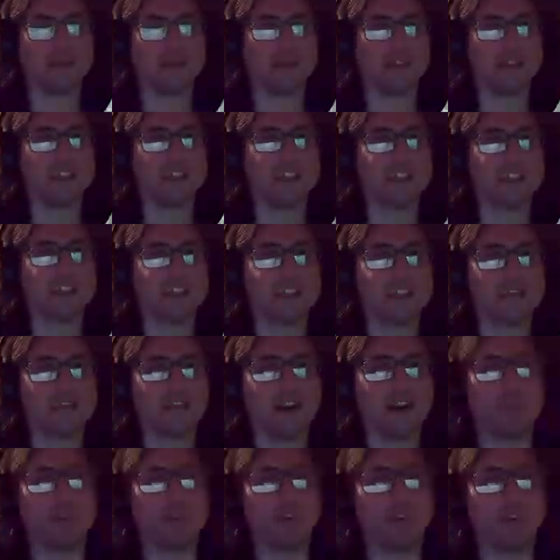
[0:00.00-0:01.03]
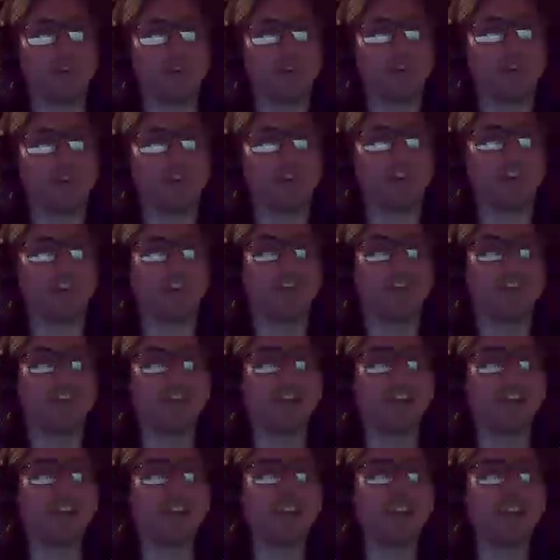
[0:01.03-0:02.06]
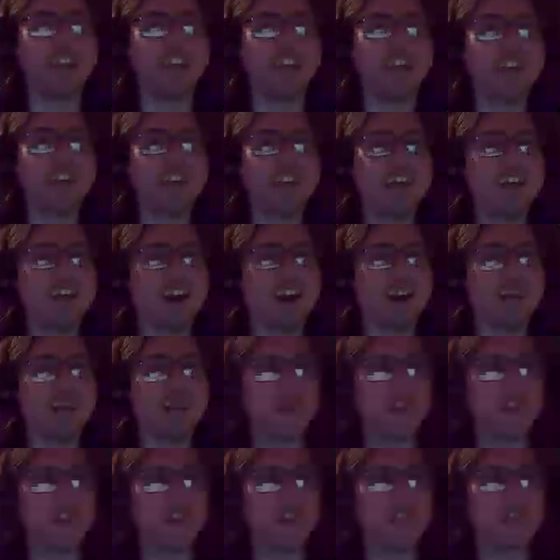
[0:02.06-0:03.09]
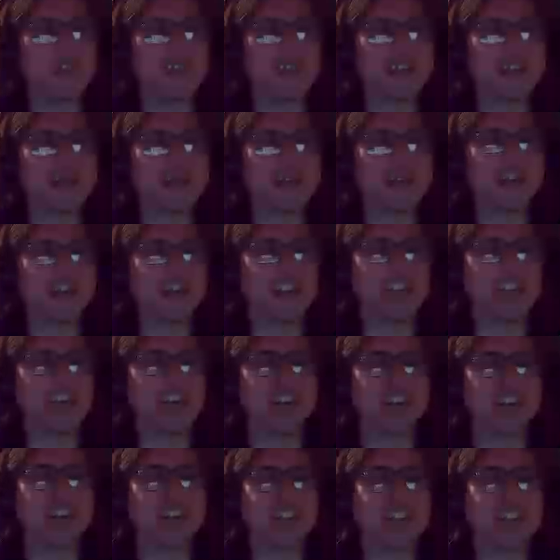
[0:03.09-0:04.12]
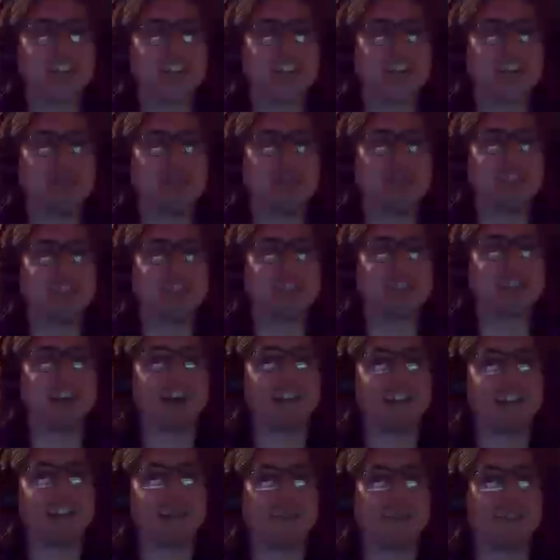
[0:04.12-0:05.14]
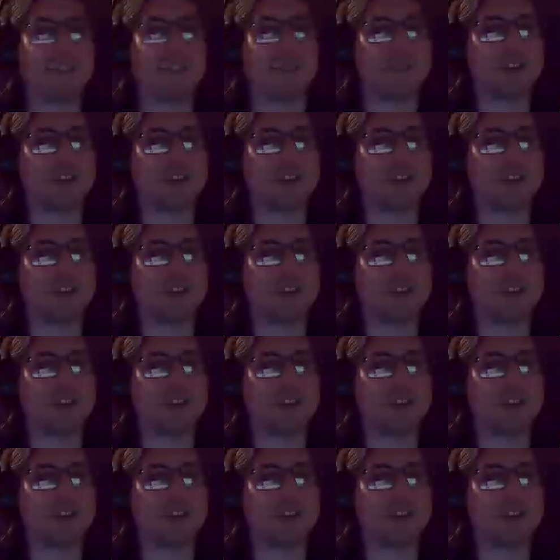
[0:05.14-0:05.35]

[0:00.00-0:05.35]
That's just a crabby long. I wonder if that's why it was so good, because I think we started with the